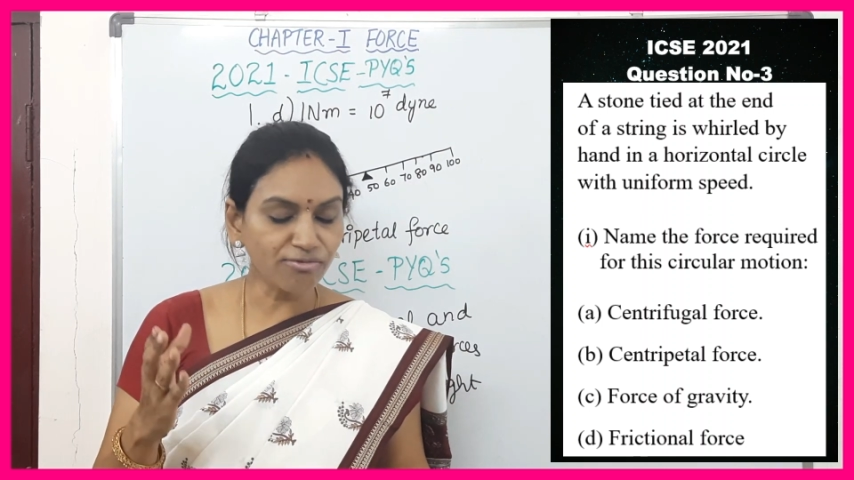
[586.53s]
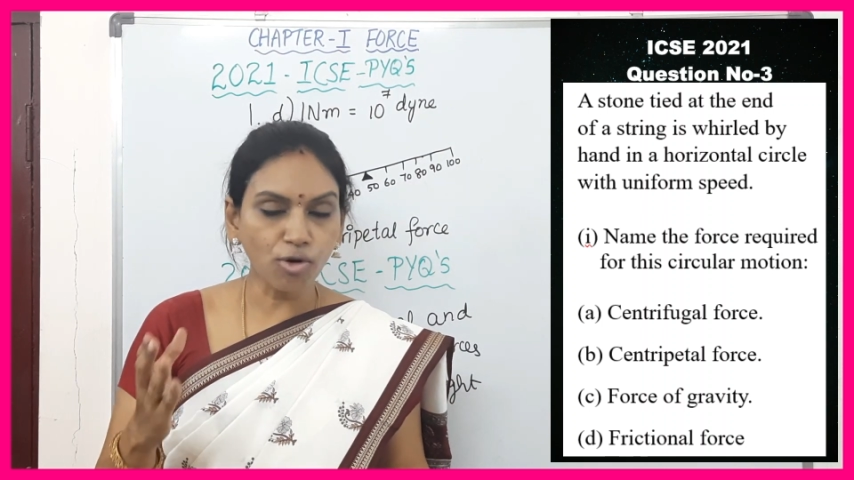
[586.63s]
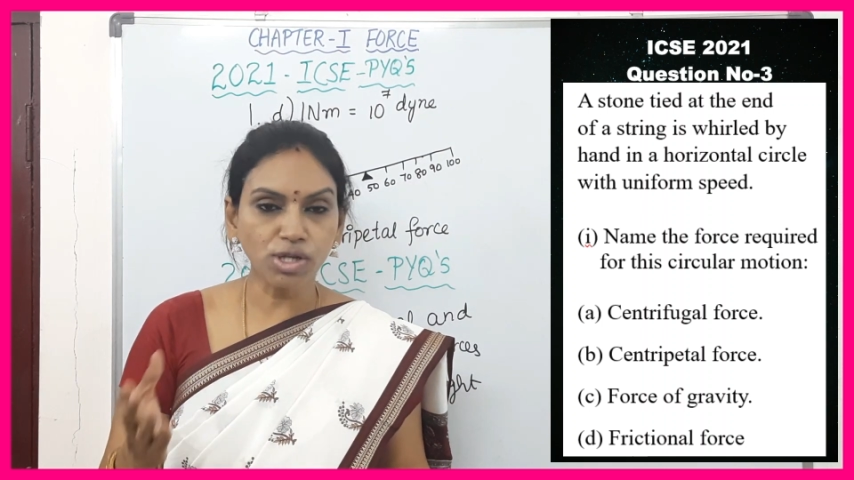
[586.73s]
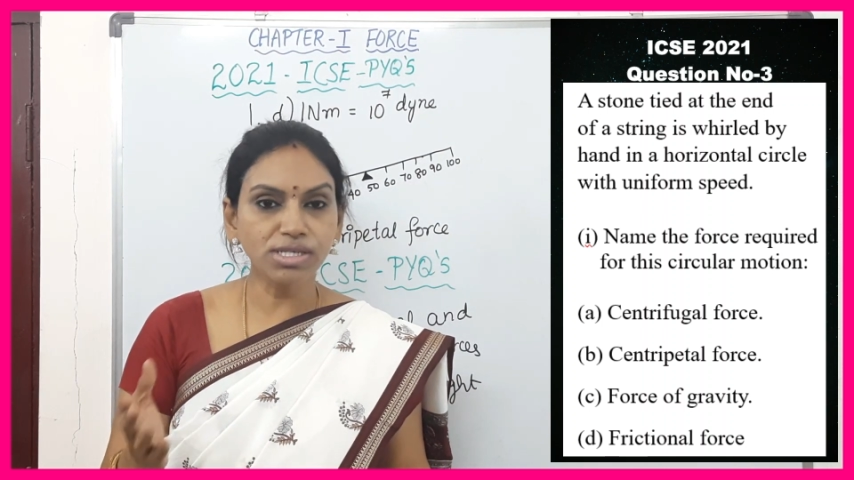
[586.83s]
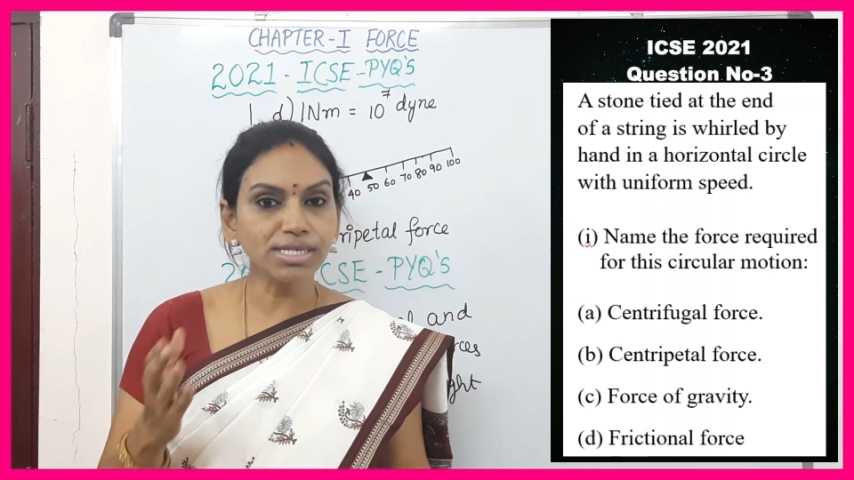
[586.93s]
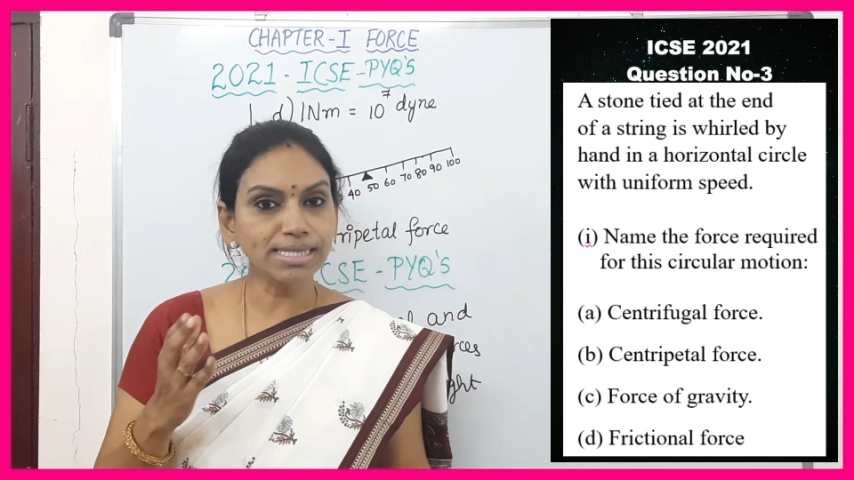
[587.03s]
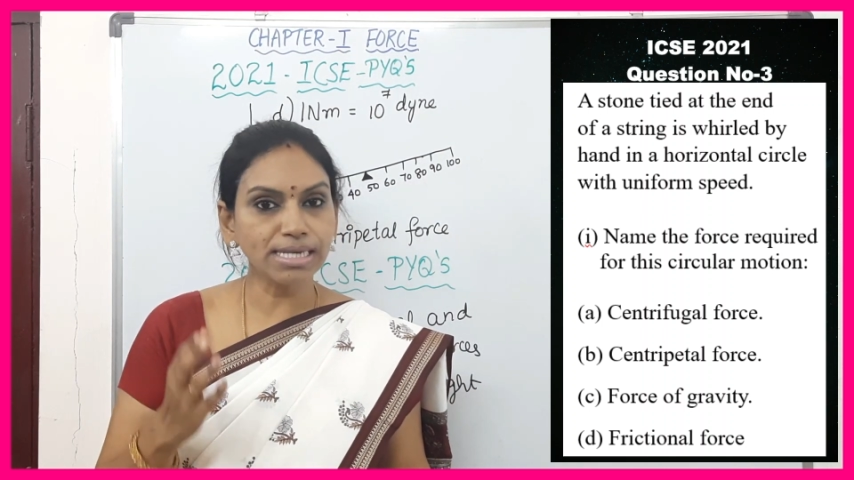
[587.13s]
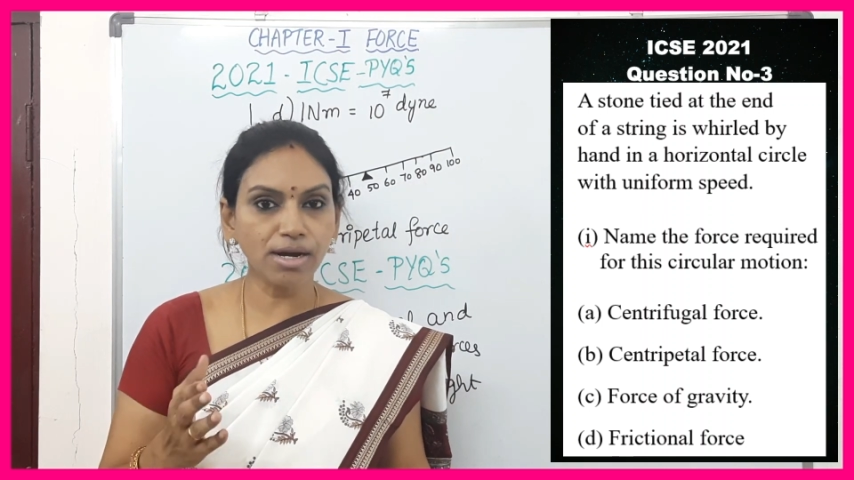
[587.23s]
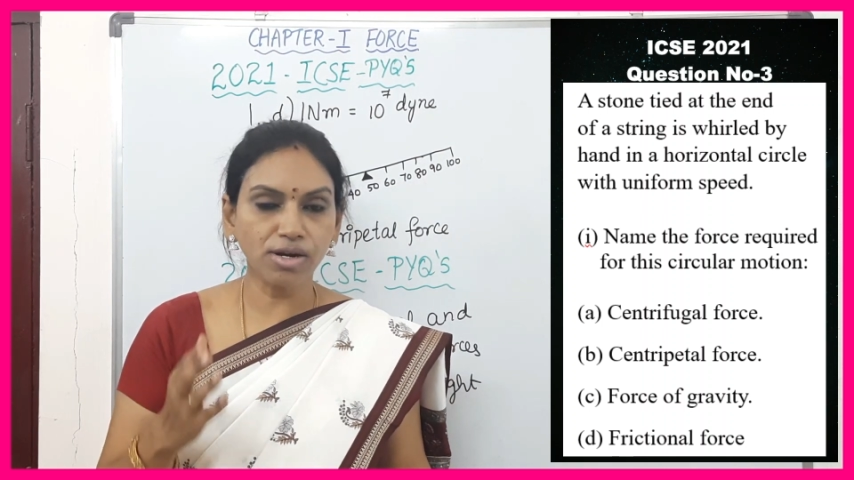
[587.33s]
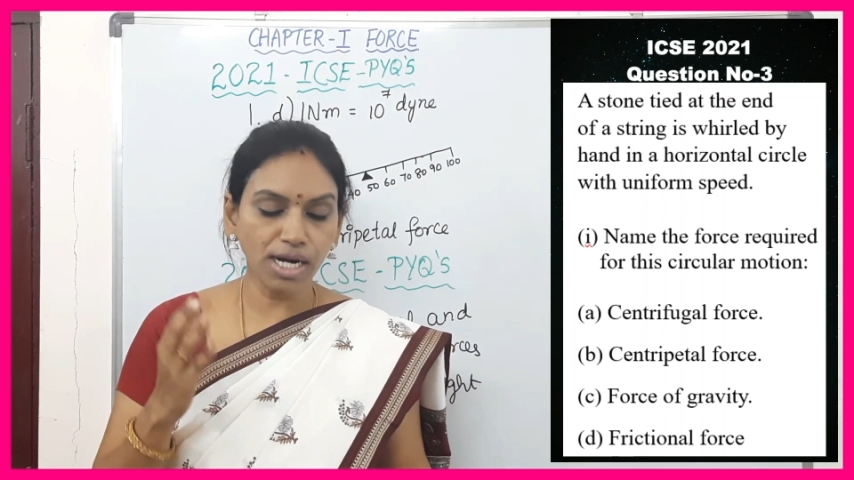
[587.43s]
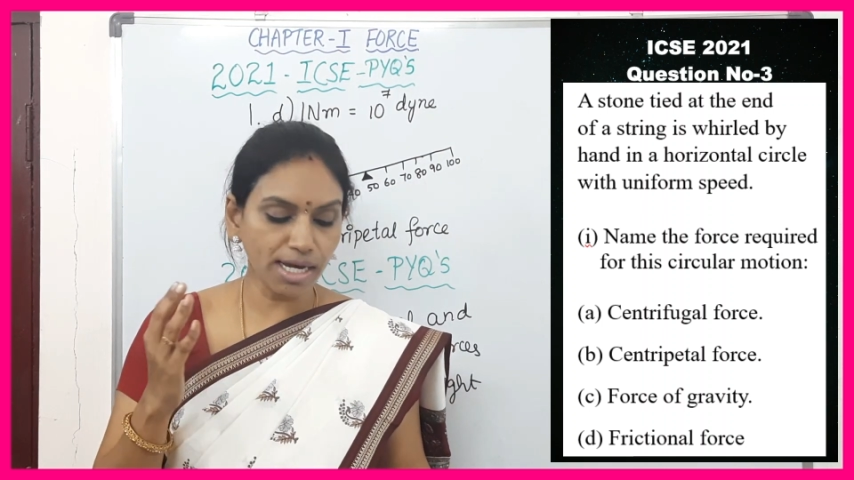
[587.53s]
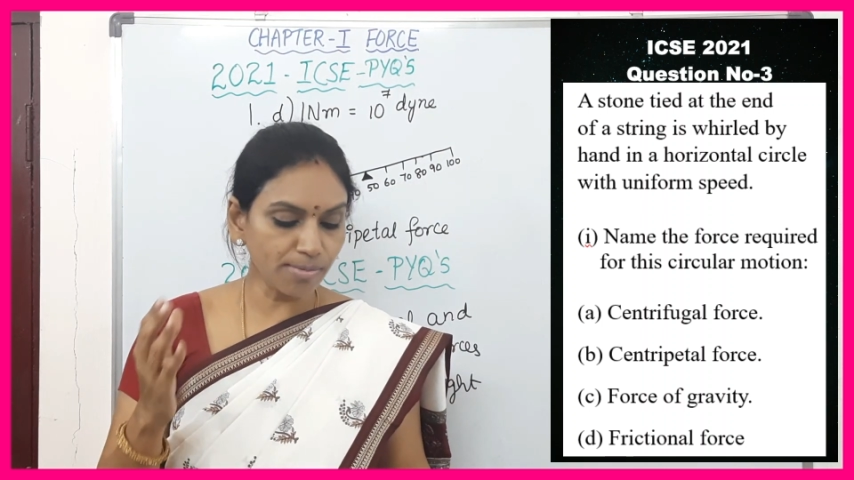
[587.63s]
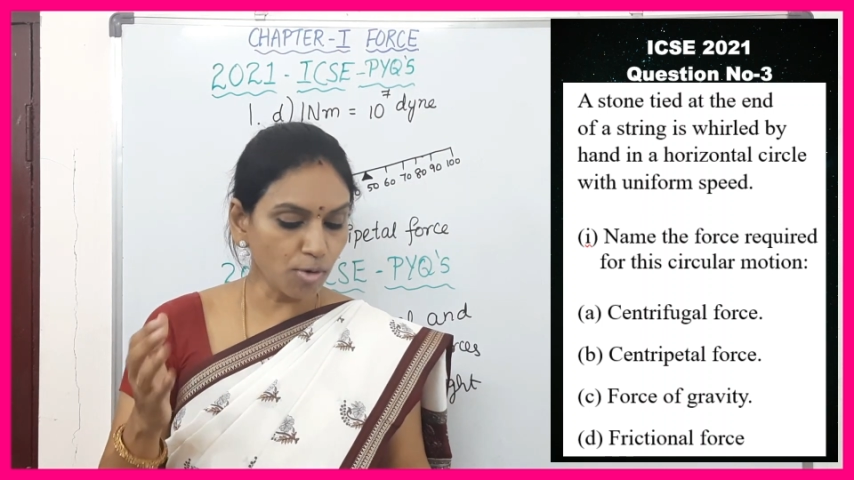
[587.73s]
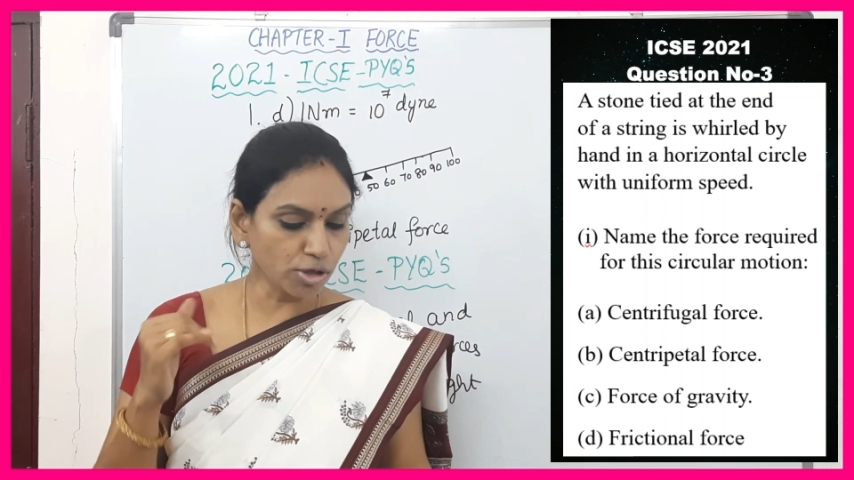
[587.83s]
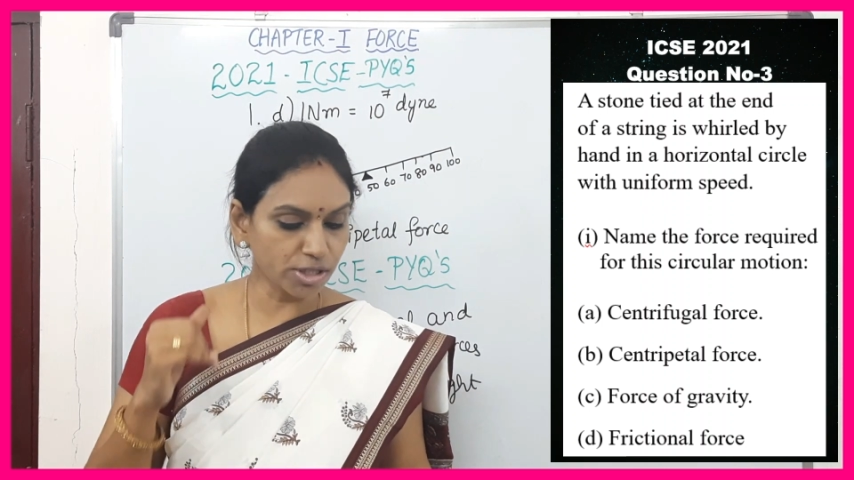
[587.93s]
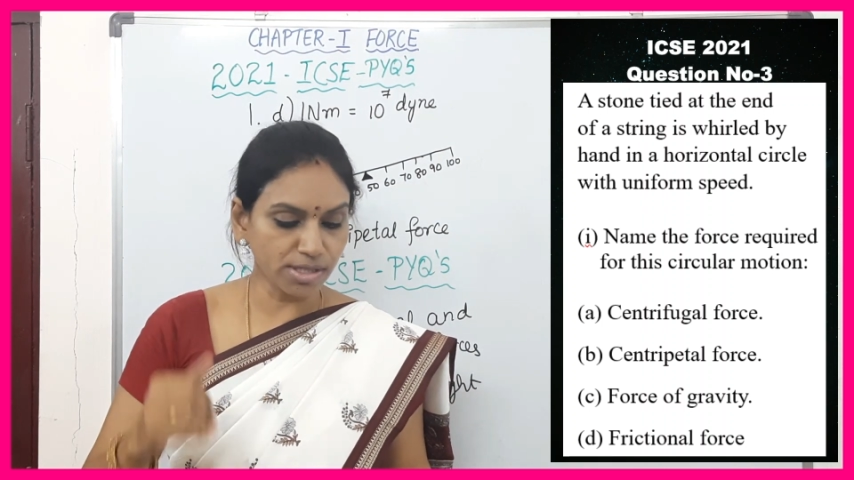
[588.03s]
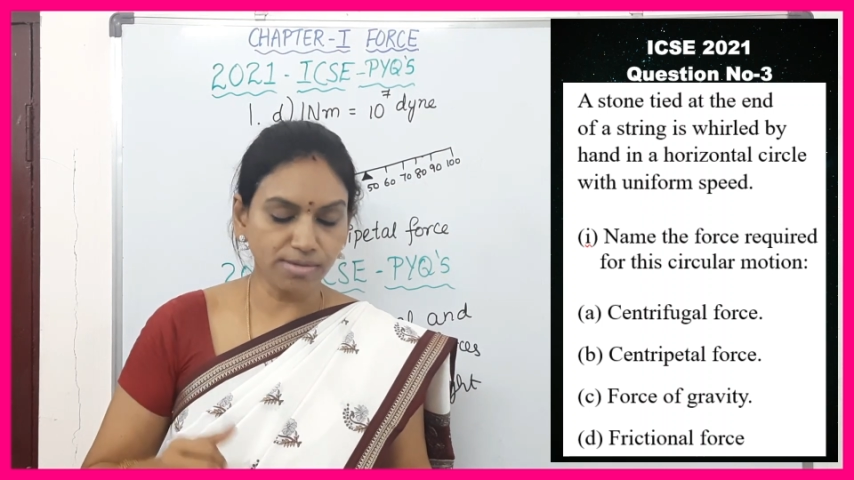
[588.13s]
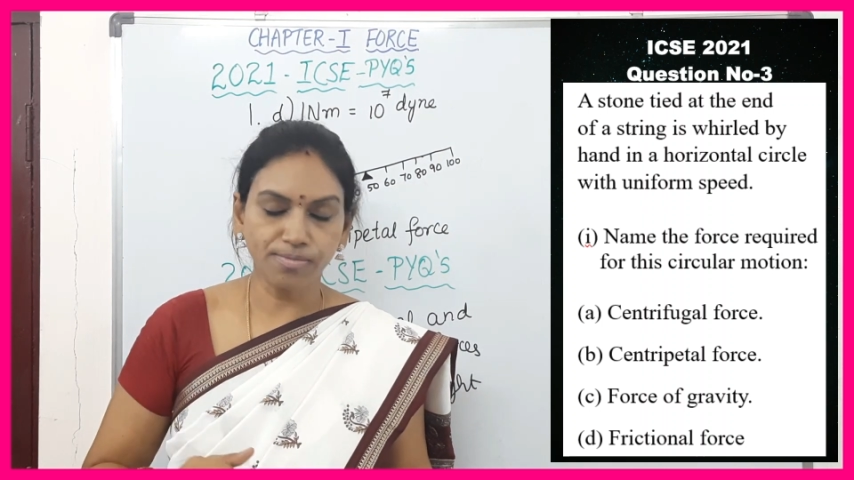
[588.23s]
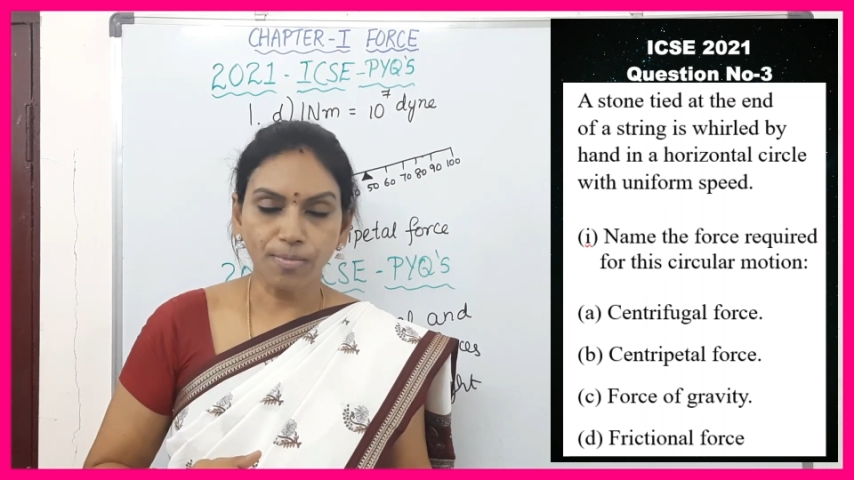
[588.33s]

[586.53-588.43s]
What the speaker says: for this circular motion.